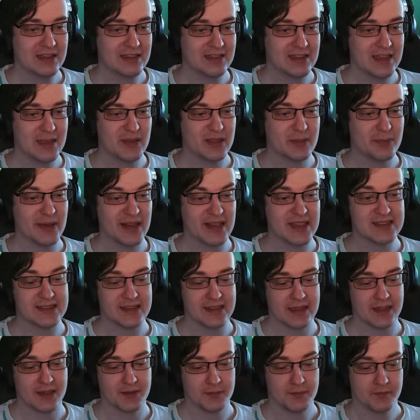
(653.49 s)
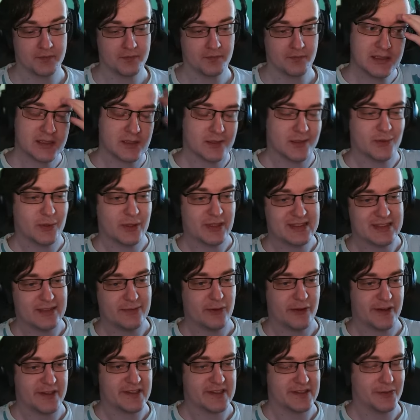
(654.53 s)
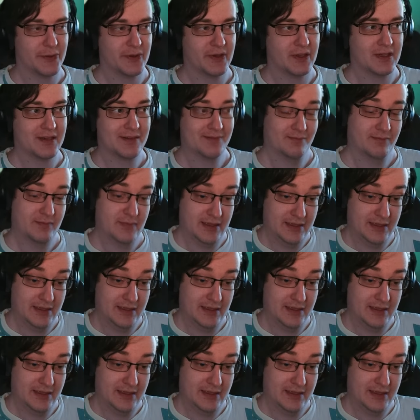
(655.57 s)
keep it placed there. So what is Efflorescence doing?